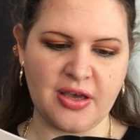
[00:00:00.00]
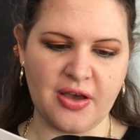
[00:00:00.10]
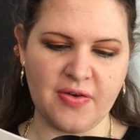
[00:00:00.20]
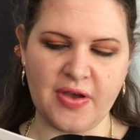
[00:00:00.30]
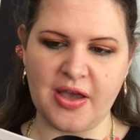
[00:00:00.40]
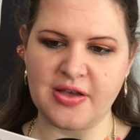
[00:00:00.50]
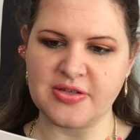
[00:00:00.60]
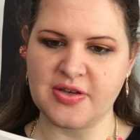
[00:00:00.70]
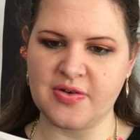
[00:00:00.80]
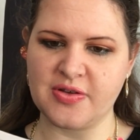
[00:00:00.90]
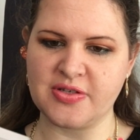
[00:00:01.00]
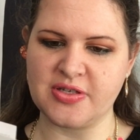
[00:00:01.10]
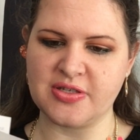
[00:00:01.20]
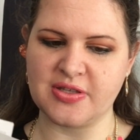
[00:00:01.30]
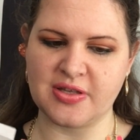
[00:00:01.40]
Okay, so it's
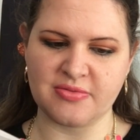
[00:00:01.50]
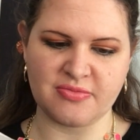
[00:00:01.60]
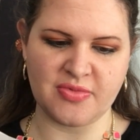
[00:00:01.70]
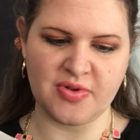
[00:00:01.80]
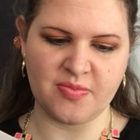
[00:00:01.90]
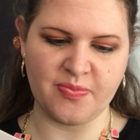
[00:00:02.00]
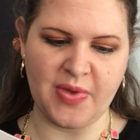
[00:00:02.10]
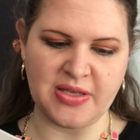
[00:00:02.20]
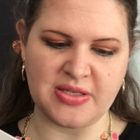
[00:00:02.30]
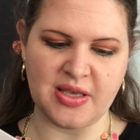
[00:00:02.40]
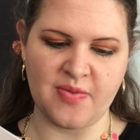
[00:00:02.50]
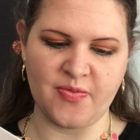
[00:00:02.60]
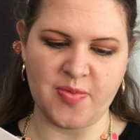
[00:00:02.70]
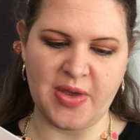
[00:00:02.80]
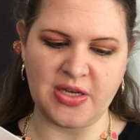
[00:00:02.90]
just basic
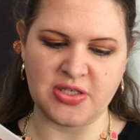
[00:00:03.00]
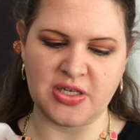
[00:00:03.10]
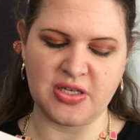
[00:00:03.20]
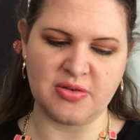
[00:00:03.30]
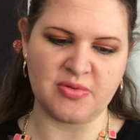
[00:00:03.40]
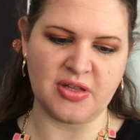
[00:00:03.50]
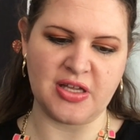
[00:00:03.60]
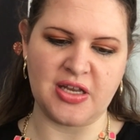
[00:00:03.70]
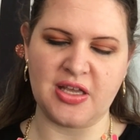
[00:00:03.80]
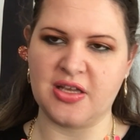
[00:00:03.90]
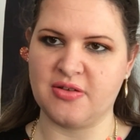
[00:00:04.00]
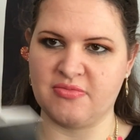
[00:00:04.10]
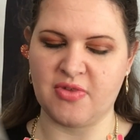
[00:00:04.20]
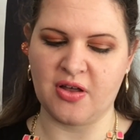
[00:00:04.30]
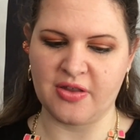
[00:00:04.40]
information,
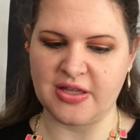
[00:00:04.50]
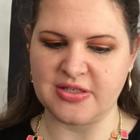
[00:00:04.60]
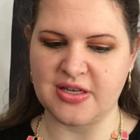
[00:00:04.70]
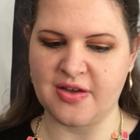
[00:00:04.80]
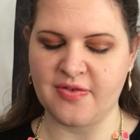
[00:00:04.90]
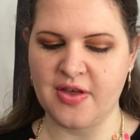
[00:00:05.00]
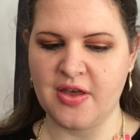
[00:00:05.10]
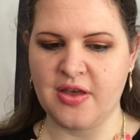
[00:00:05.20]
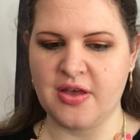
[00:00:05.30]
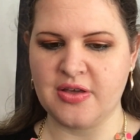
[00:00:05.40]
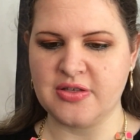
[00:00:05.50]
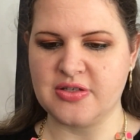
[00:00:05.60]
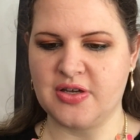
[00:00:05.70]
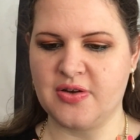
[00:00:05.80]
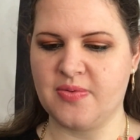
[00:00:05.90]
cleaning, all that stuff.
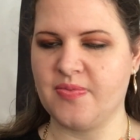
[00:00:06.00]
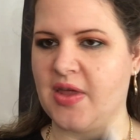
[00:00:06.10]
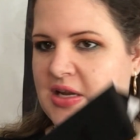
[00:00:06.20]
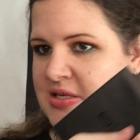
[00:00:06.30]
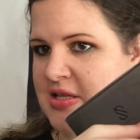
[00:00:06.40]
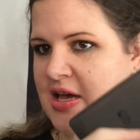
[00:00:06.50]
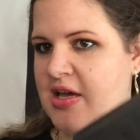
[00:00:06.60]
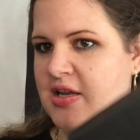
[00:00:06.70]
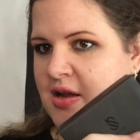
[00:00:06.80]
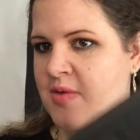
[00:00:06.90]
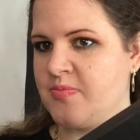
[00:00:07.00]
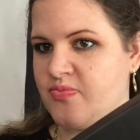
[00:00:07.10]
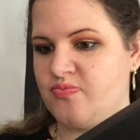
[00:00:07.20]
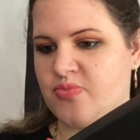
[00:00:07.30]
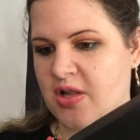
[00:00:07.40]
So that is that. I'm
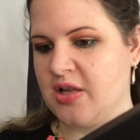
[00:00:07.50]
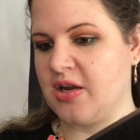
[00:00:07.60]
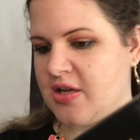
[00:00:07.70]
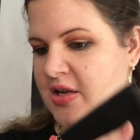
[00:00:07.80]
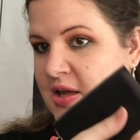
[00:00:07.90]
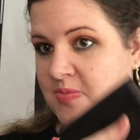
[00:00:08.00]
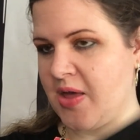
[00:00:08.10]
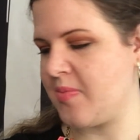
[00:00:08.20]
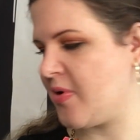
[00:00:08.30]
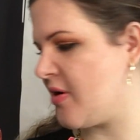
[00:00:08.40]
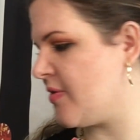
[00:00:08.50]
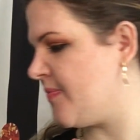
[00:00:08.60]
probably not going to keep that part.